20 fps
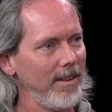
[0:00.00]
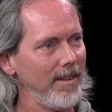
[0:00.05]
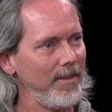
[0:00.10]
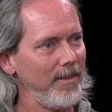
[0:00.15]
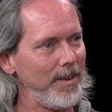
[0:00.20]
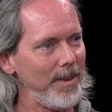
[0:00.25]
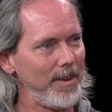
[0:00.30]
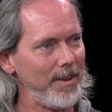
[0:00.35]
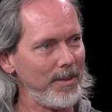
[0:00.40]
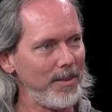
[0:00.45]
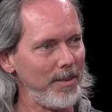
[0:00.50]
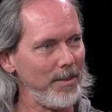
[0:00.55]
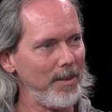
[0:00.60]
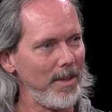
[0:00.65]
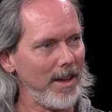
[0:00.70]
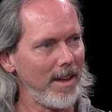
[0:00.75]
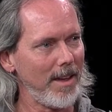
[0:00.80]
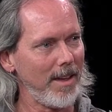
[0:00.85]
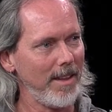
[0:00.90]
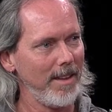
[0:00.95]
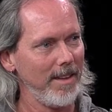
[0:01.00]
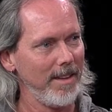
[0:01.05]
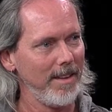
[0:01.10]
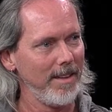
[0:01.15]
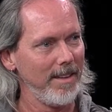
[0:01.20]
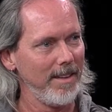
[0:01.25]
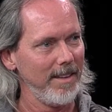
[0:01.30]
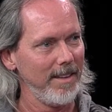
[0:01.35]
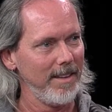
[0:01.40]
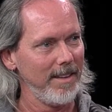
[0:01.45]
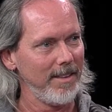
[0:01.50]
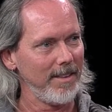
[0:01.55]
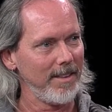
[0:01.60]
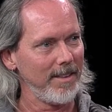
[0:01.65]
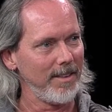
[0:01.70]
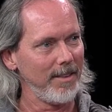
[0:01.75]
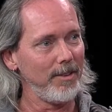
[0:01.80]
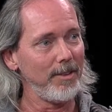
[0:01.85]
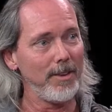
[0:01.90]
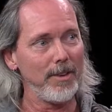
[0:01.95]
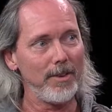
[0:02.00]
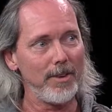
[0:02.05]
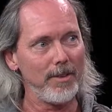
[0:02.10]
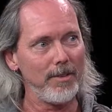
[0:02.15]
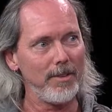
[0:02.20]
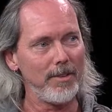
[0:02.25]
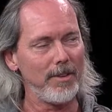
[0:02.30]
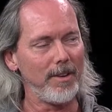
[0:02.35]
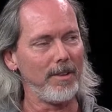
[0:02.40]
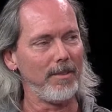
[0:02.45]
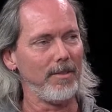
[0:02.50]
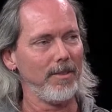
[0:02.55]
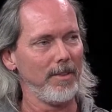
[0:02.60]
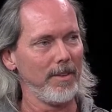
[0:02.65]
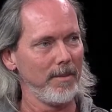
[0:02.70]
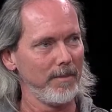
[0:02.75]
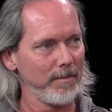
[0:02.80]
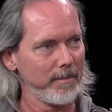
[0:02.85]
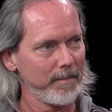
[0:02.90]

We can do that. So it's a huge shift.